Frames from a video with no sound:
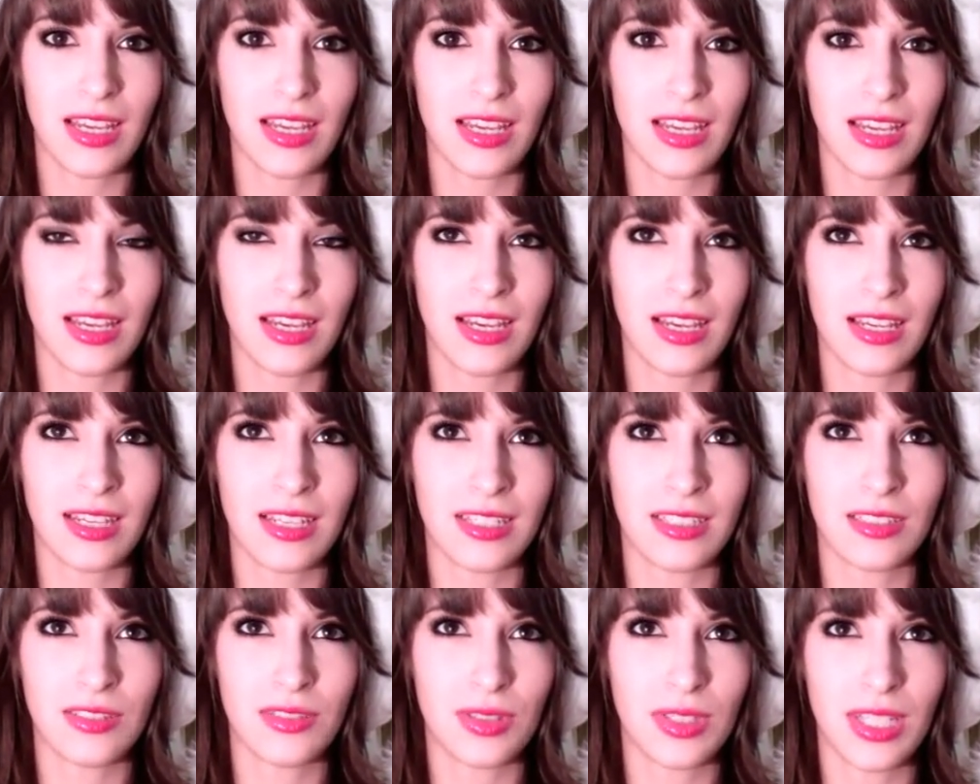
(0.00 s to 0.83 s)

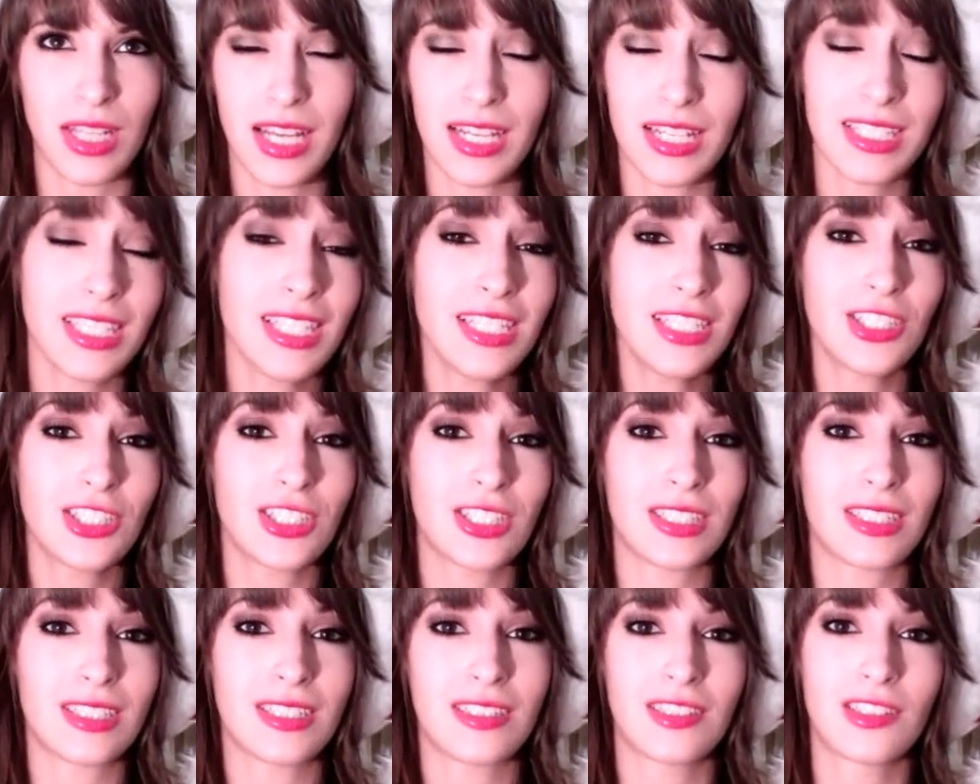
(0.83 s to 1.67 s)
and
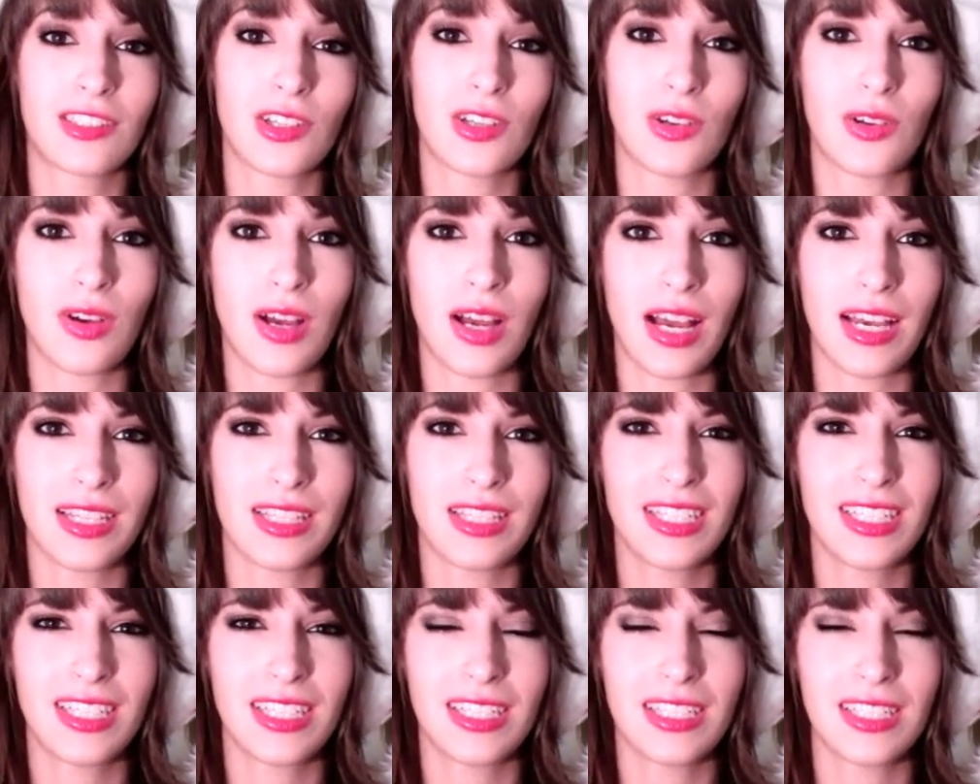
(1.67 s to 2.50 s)
relaxation. So I
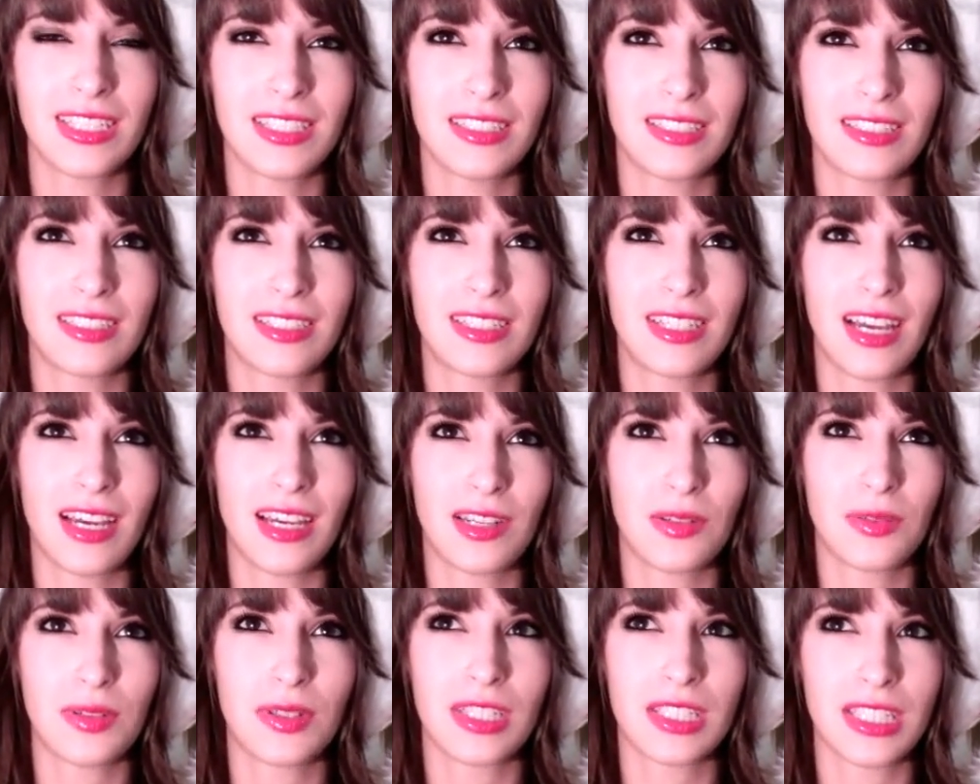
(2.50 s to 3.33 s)
think it
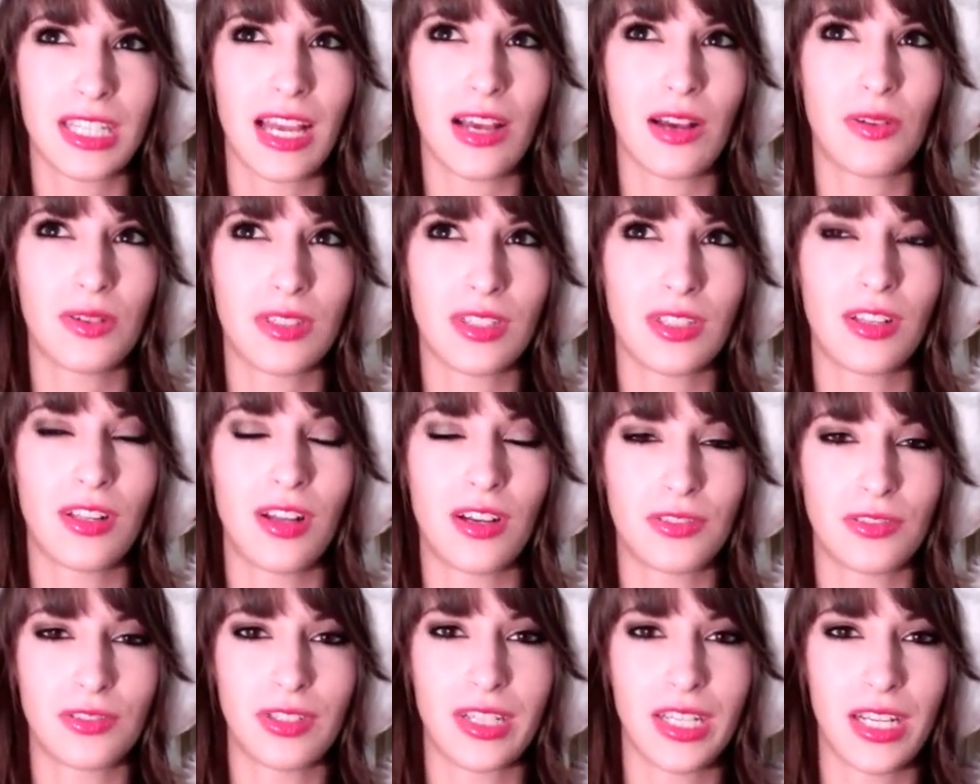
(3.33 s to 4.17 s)
kind of works out in the
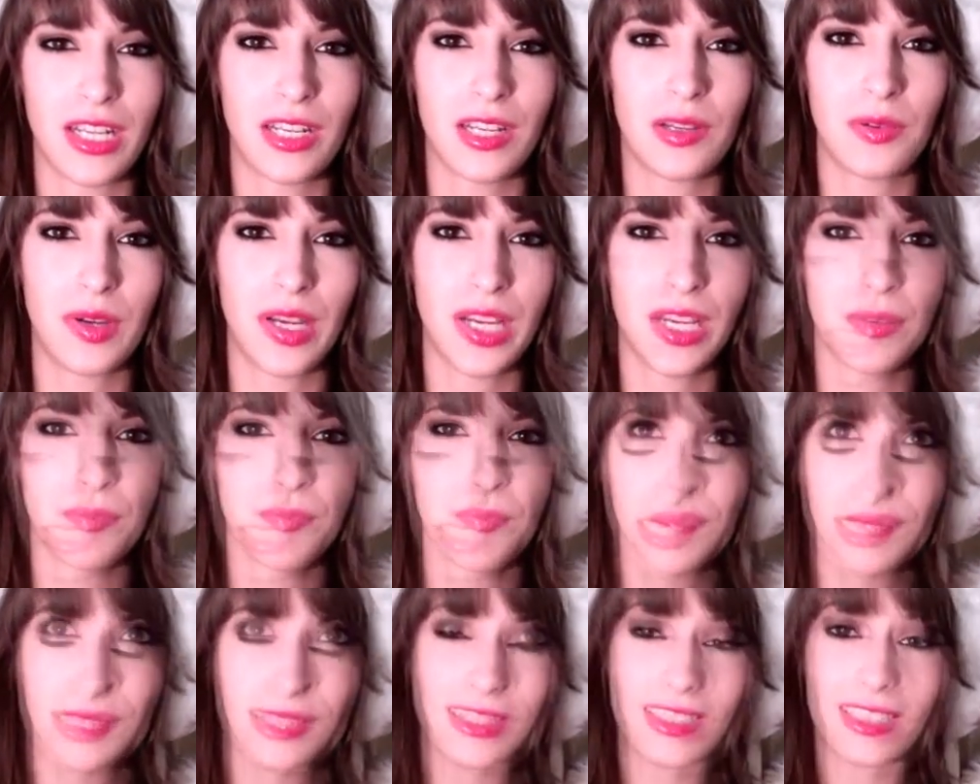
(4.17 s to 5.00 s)
long run anyway.
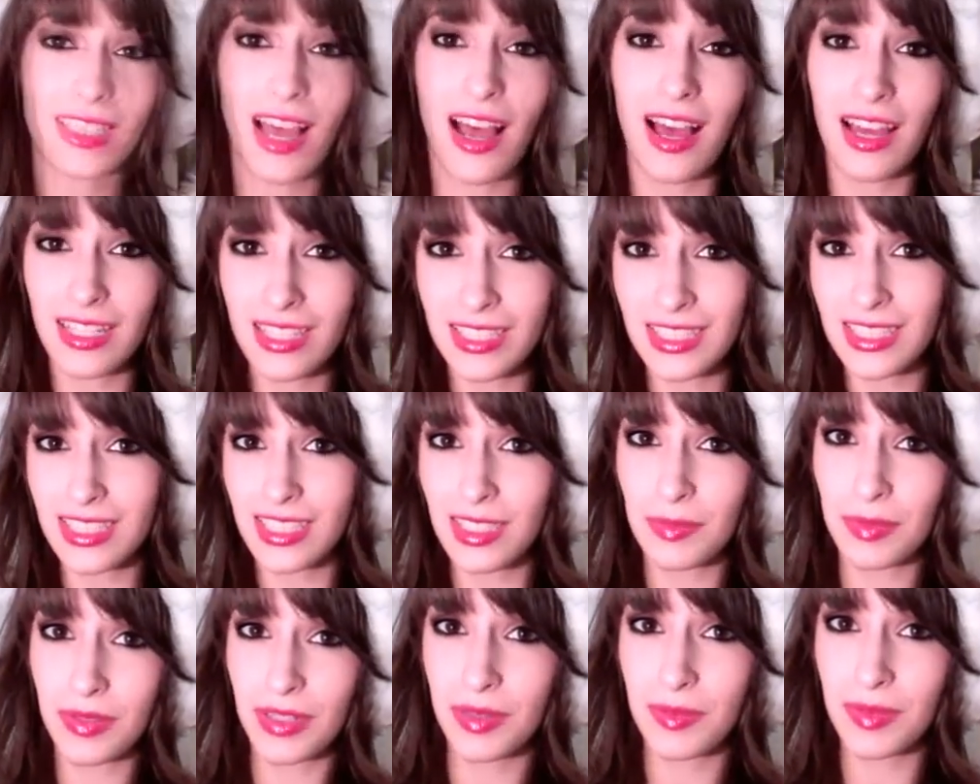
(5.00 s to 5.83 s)
Is
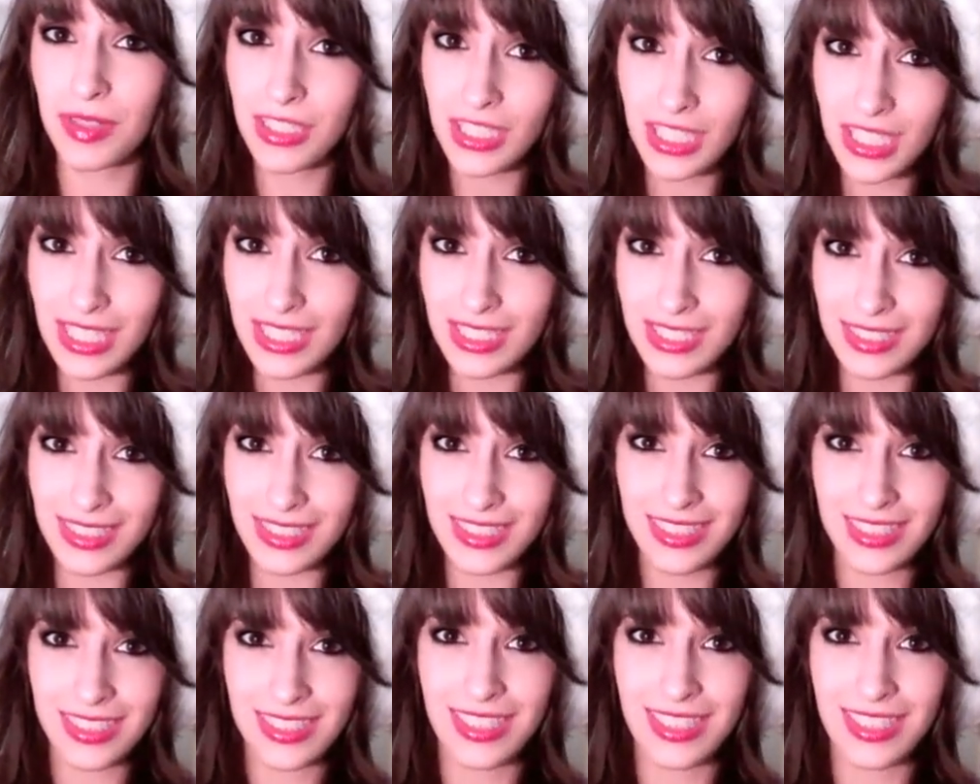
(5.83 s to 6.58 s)
honestly pretty much it.